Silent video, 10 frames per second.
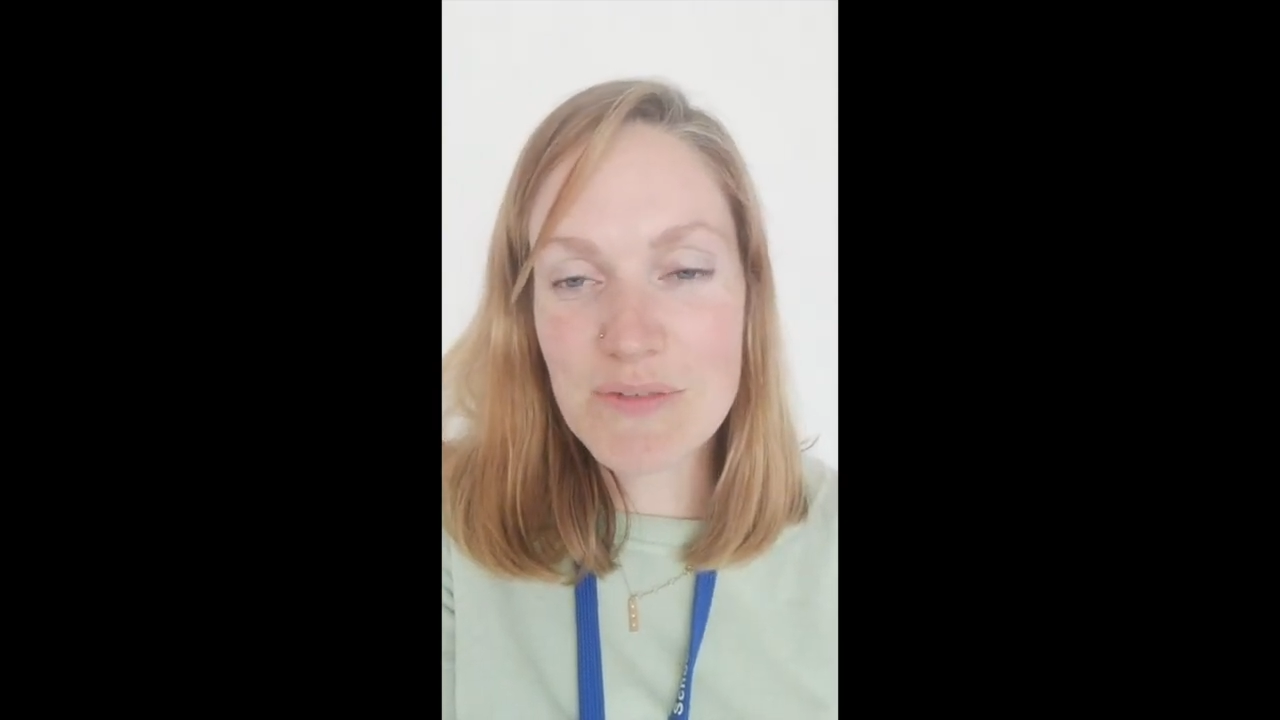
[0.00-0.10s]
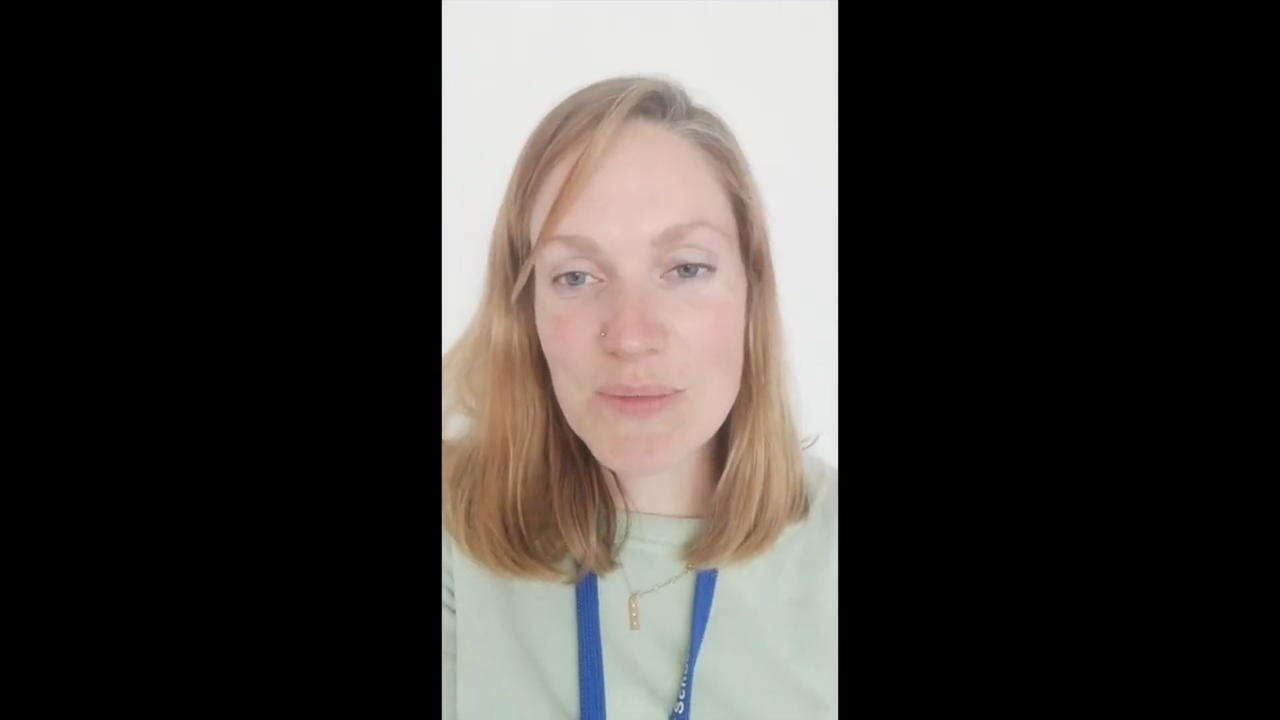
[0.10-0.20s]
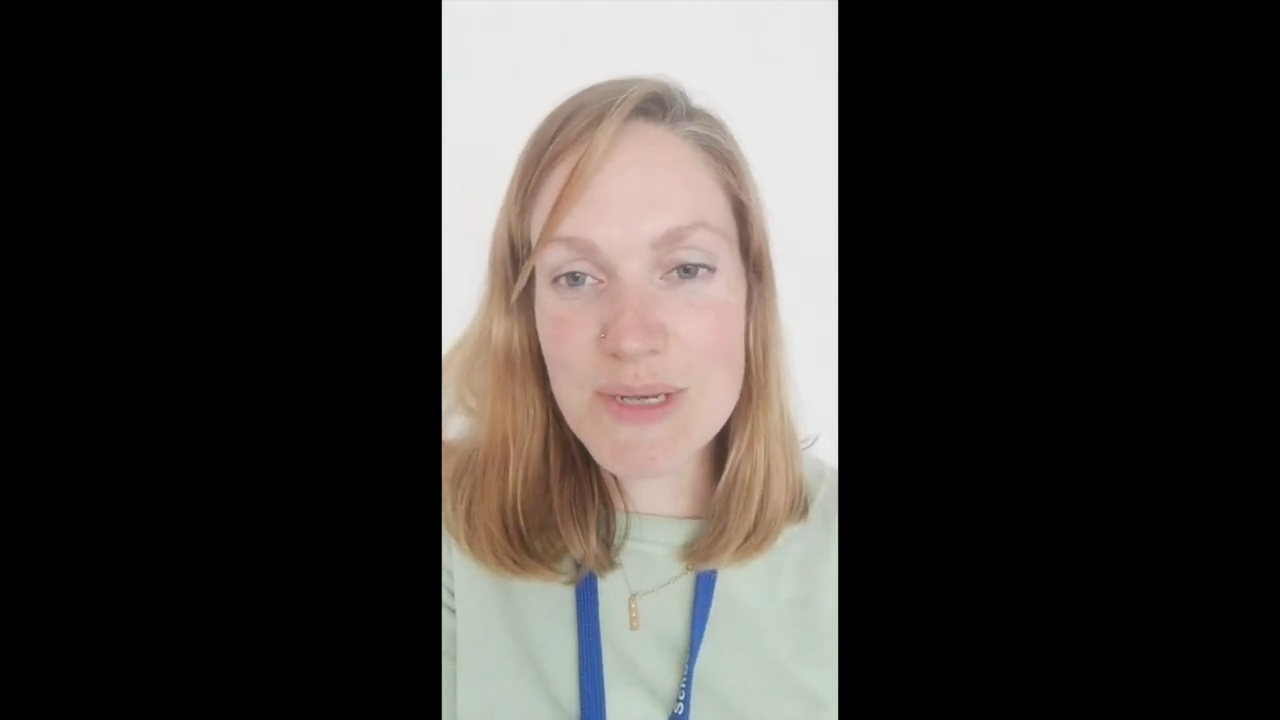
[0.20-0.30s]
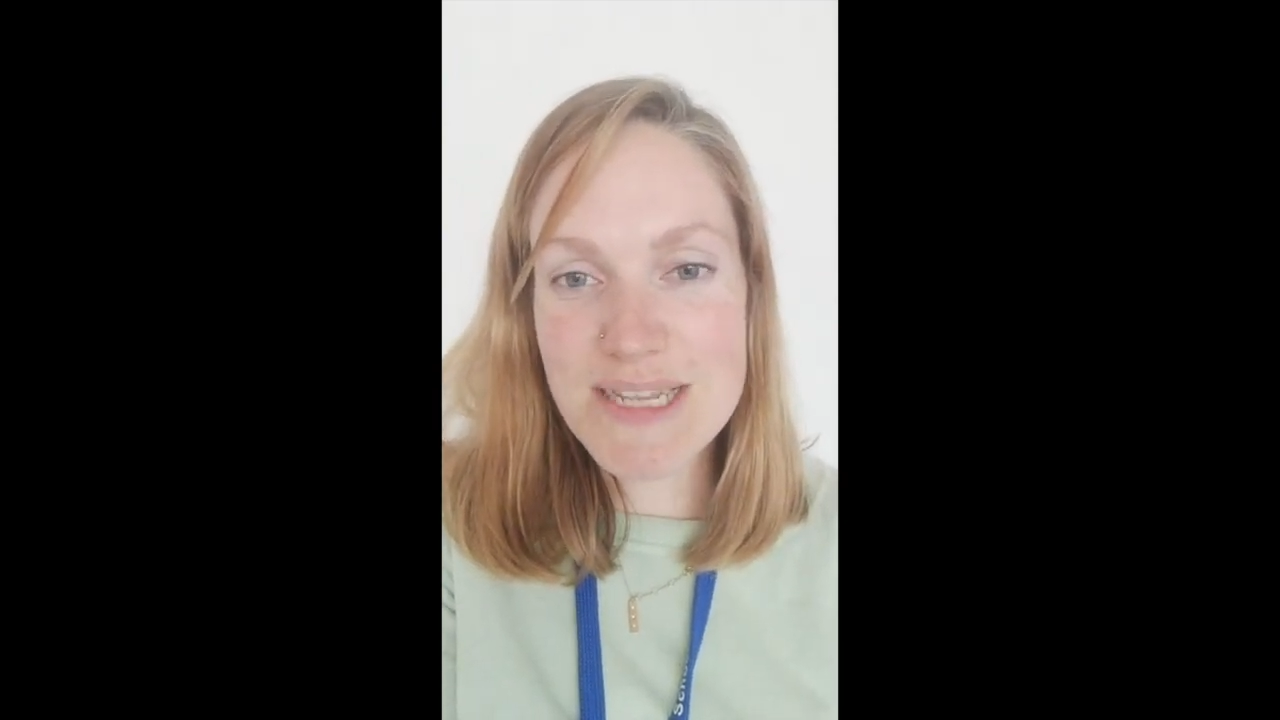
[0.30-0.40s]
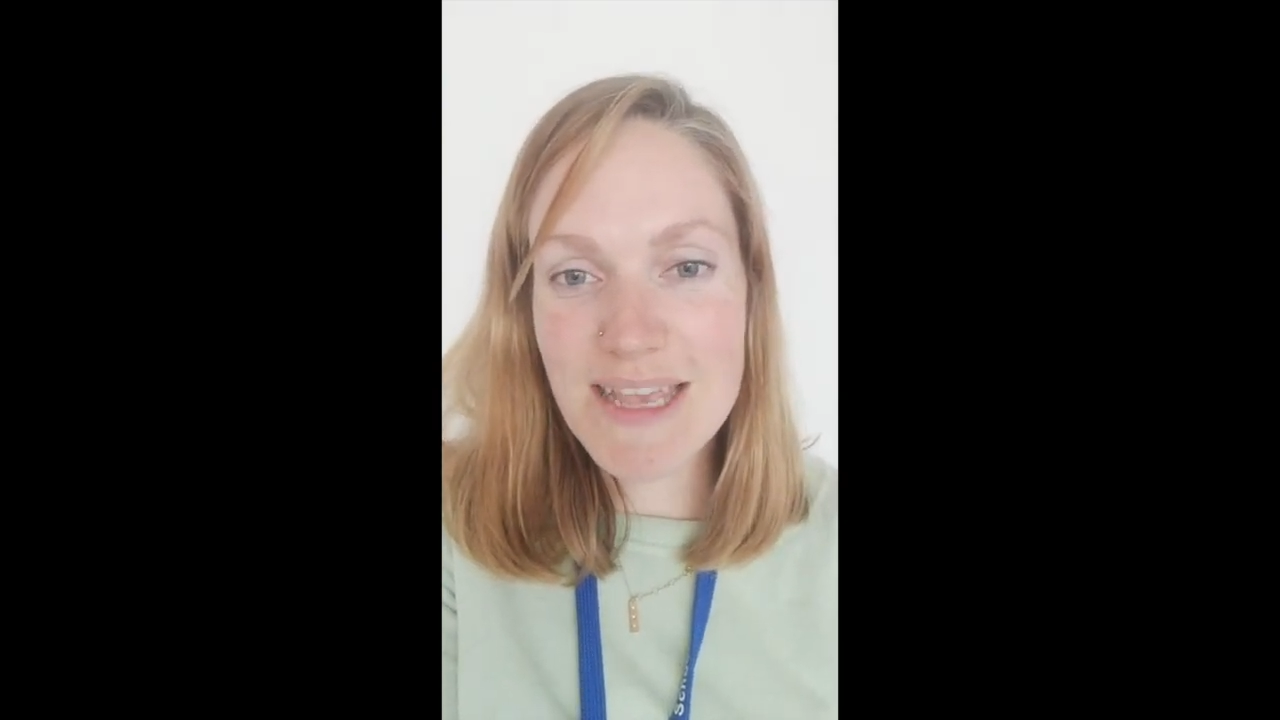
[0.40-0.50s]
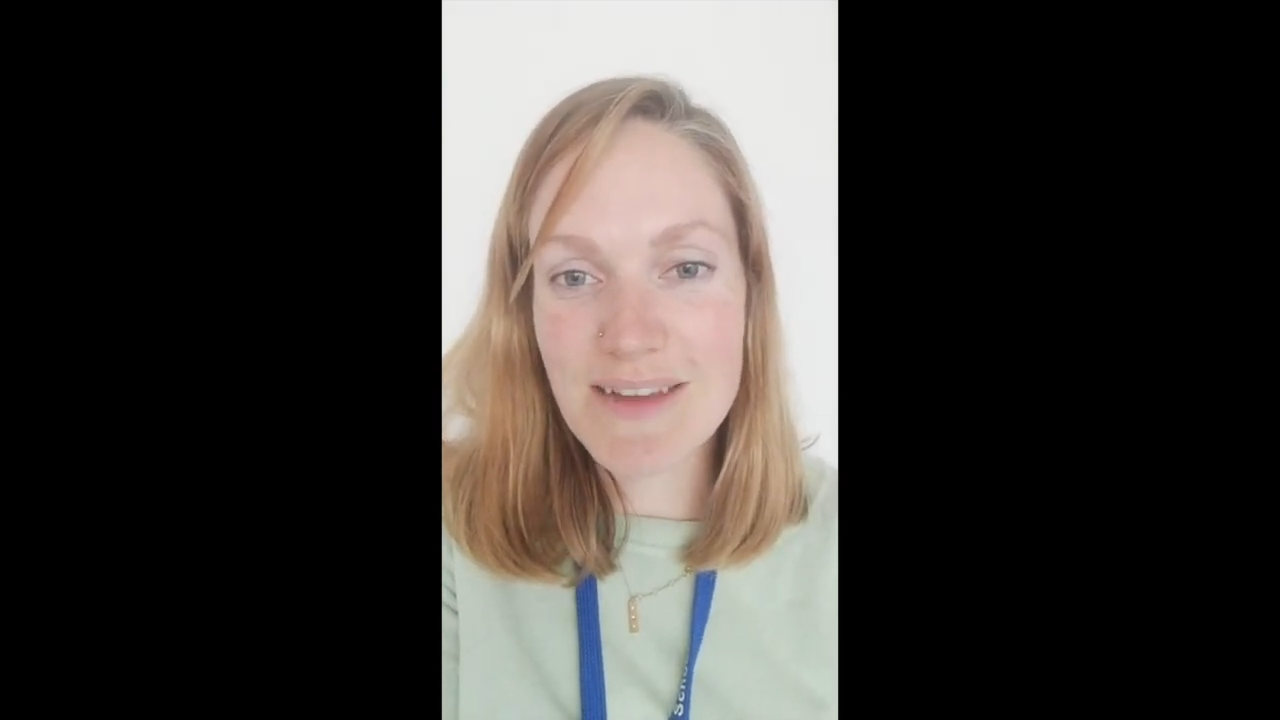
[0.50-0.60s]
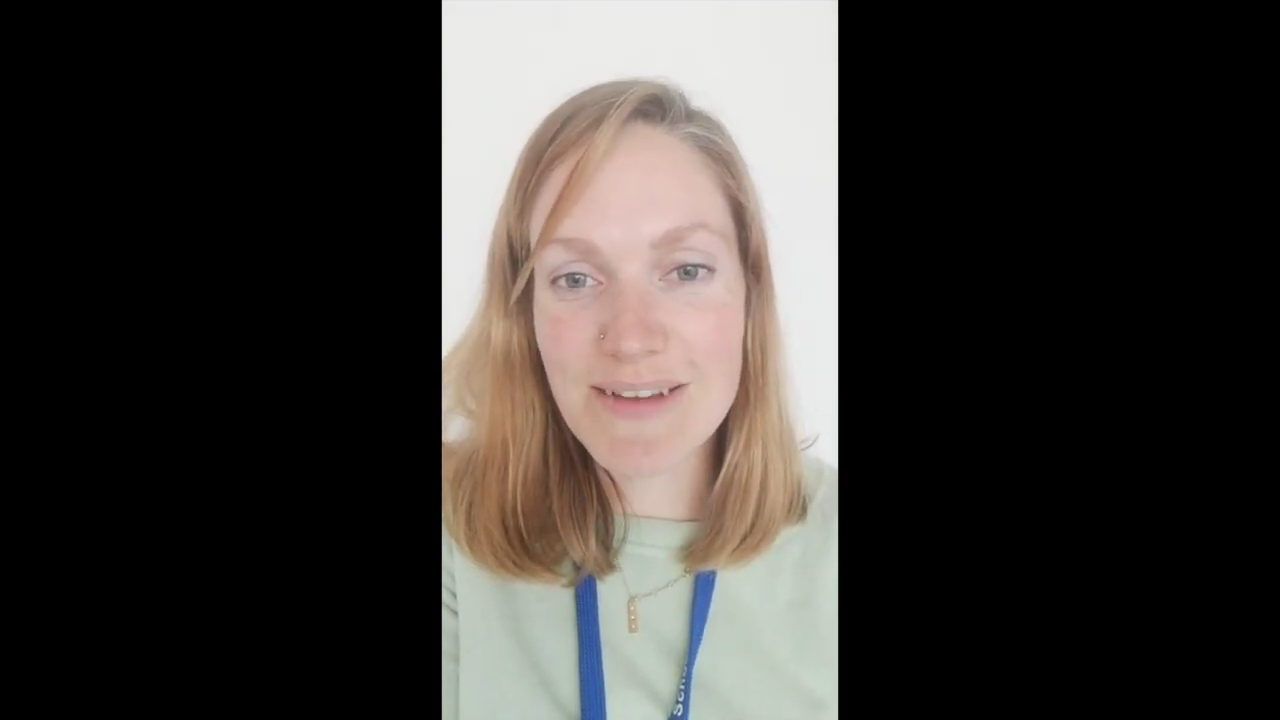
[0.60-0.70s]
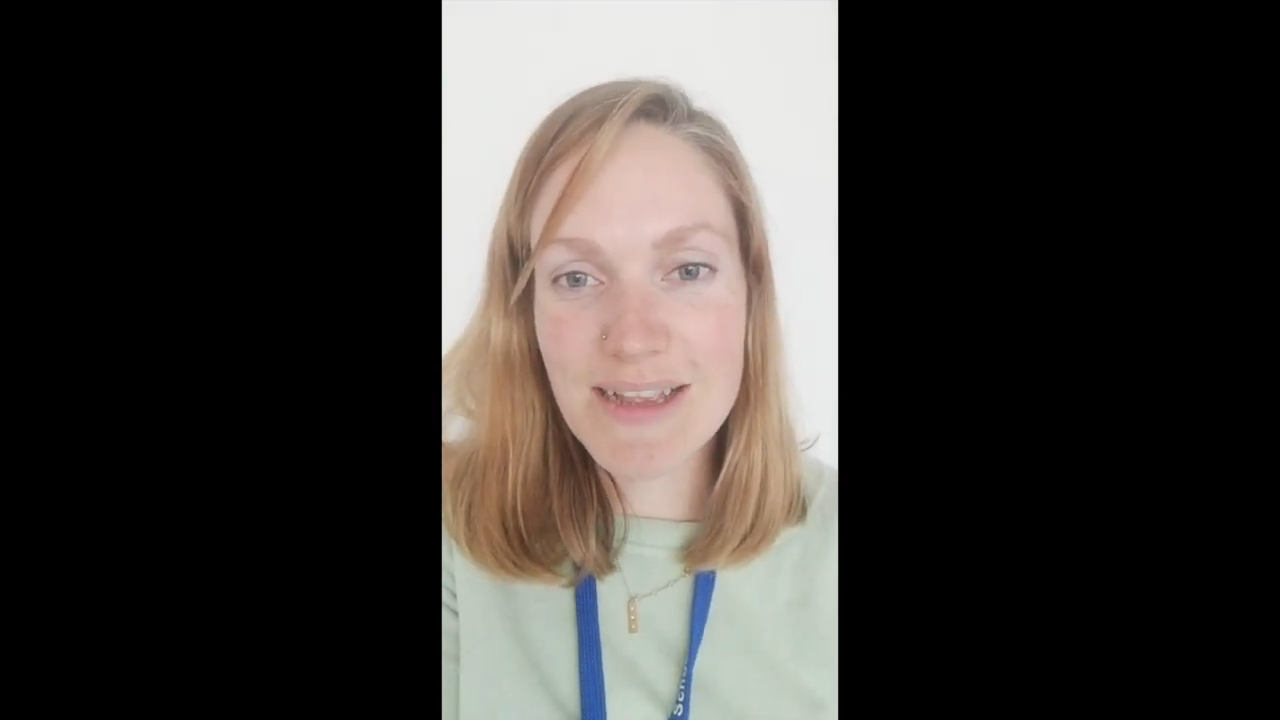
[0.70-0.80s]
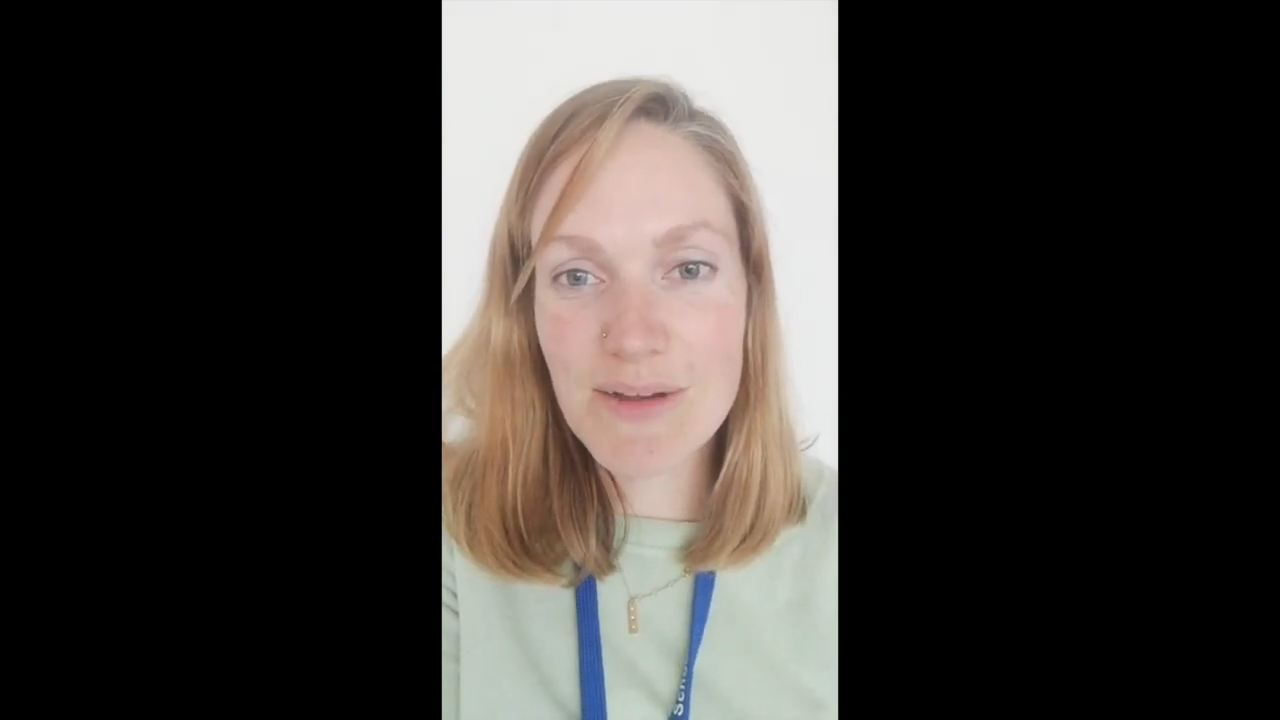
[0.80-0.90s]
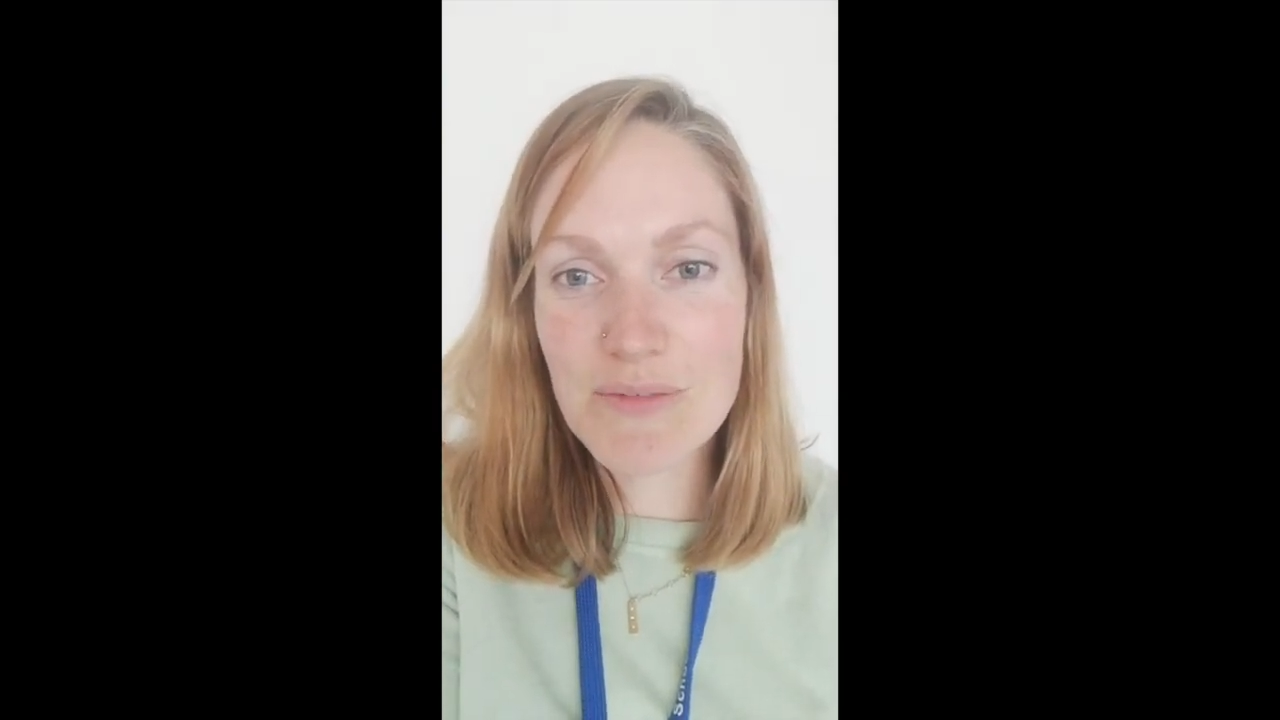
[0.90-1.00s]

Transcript: forward to hearing